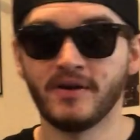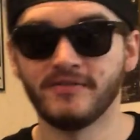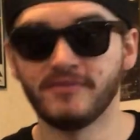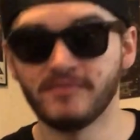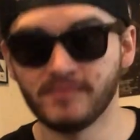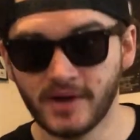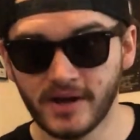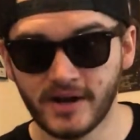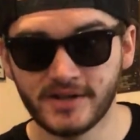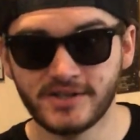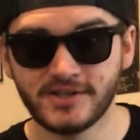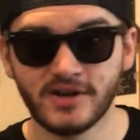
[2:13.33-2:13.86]
if I'm
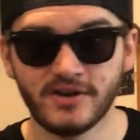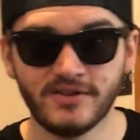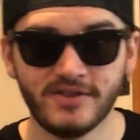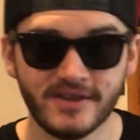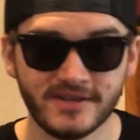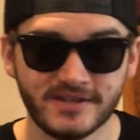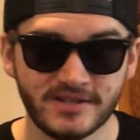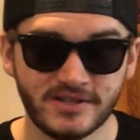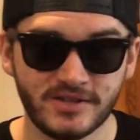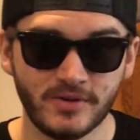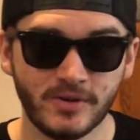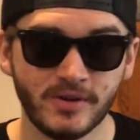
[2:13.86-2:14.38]
gonna turn
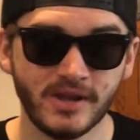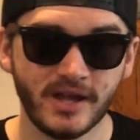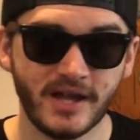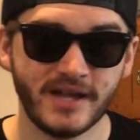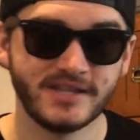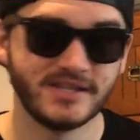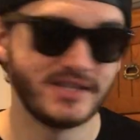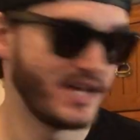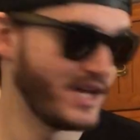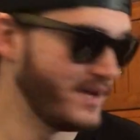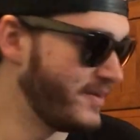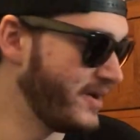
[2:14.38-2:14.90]
this into a
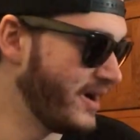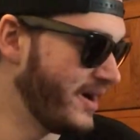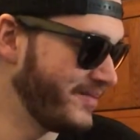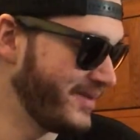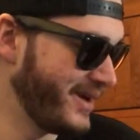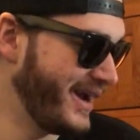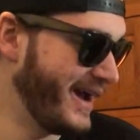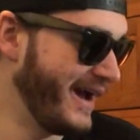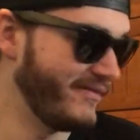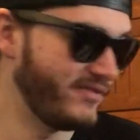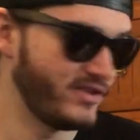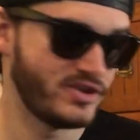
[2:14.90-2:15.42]
lightsaber, I'm
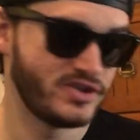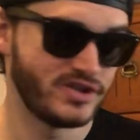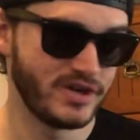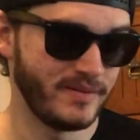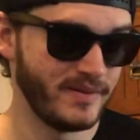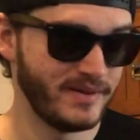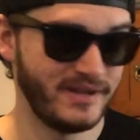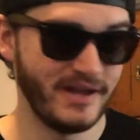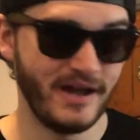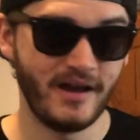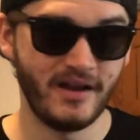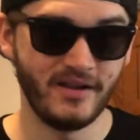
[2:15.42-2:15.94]
gonna have to trim
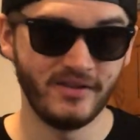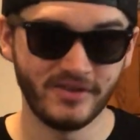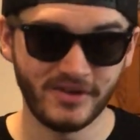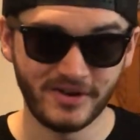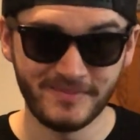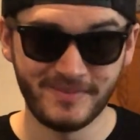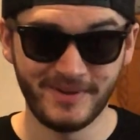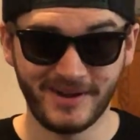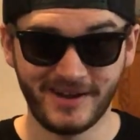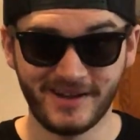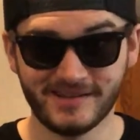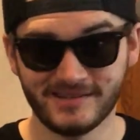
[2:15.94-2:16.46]
it down a little
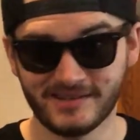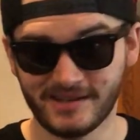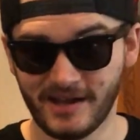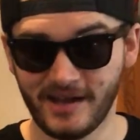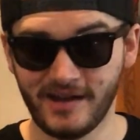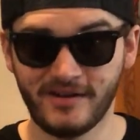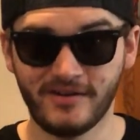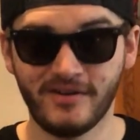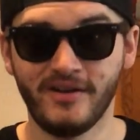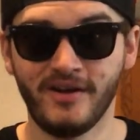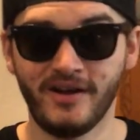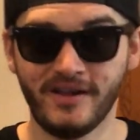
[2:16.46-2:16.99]
bit, because I
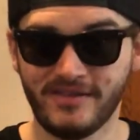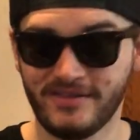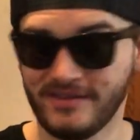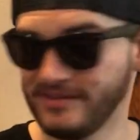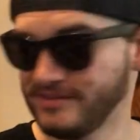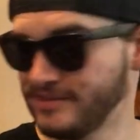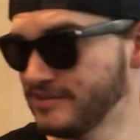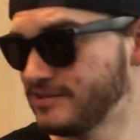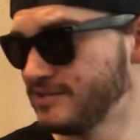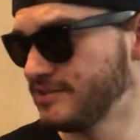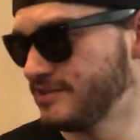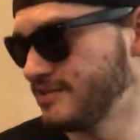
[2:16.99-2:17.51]
don't know, I think
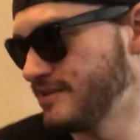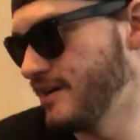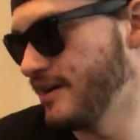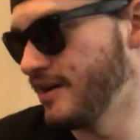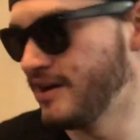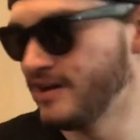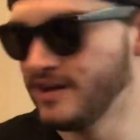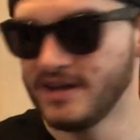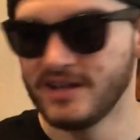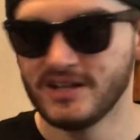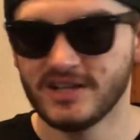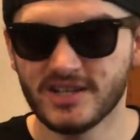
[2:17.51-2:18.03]
this is
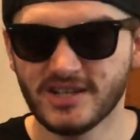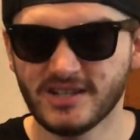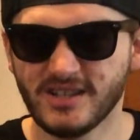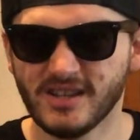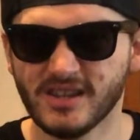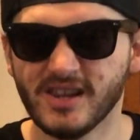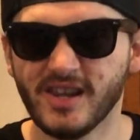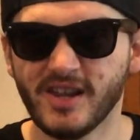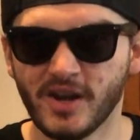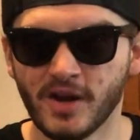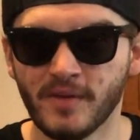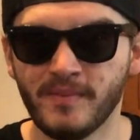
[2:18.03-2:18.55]
just a
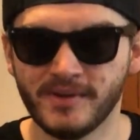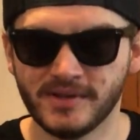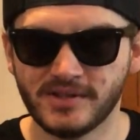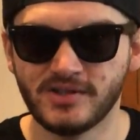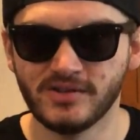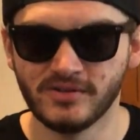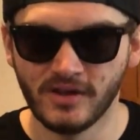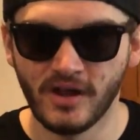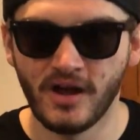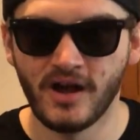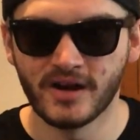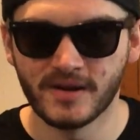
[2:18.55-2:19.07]
little bit
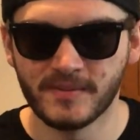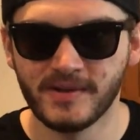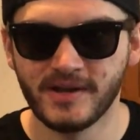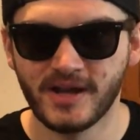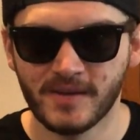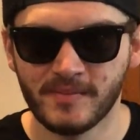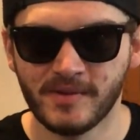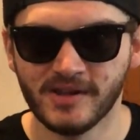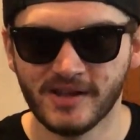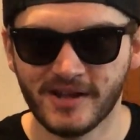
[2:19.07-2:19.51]
too long to become a